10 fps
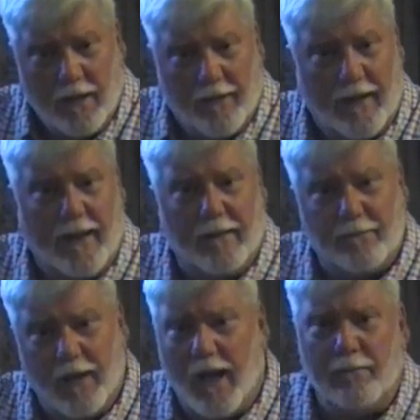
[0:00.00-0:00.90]
They
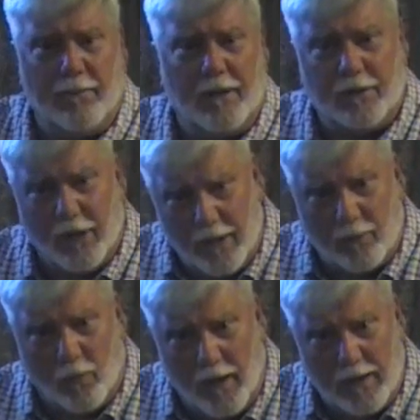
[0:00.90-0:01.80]
have not been
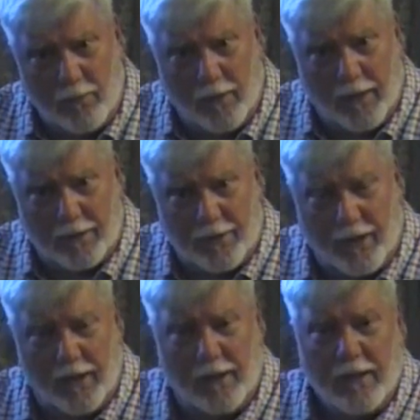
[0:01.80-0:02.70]
done away with.
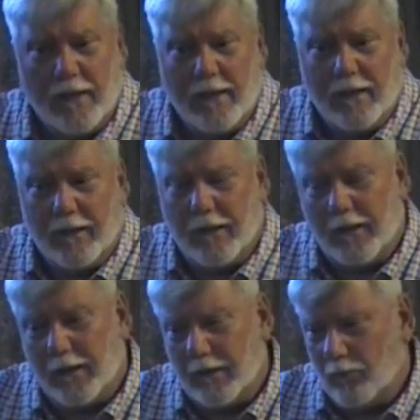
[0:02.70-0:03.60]
See,
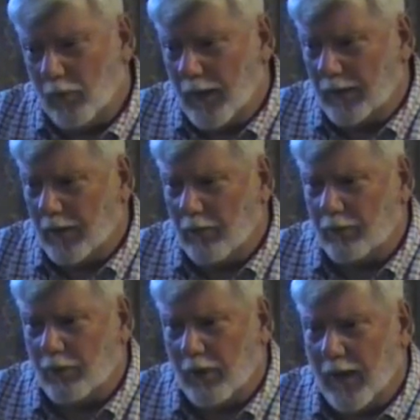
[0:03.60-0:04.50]
uh, when I
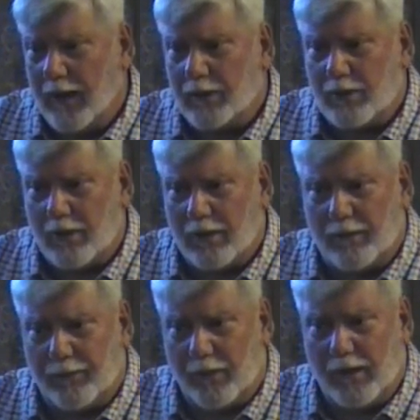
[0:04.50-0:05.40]
talked to you in Acts uh,
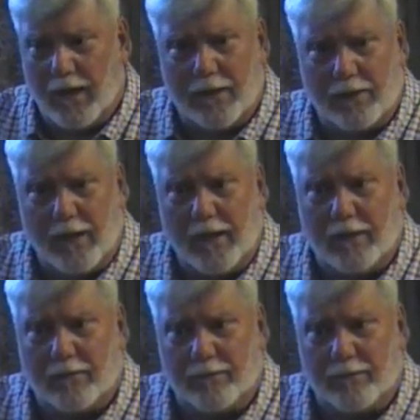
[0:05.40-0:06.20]
3.19,